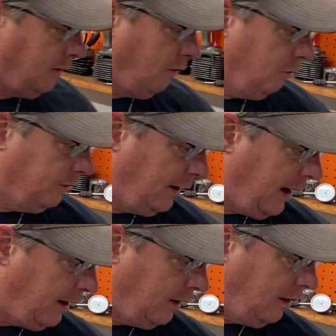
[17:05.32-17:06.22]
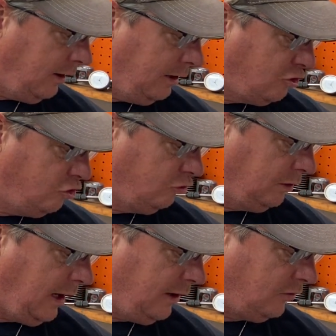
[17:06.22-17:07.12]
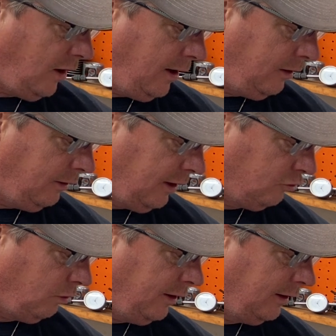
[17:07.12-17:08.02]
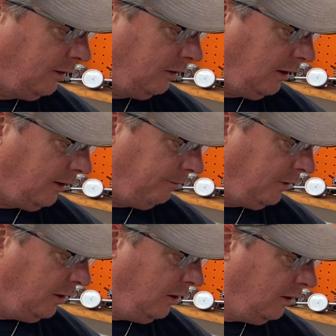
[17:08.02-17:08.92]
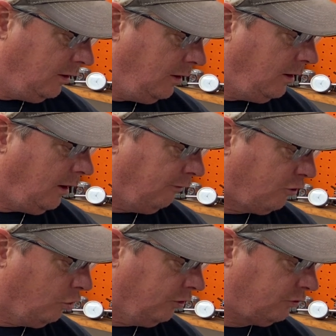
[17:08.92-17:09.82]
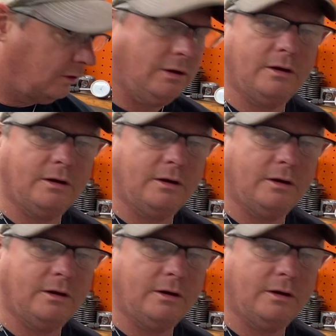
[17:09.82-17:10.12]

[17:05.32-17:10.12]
know they had issues with that side, and that's why they of course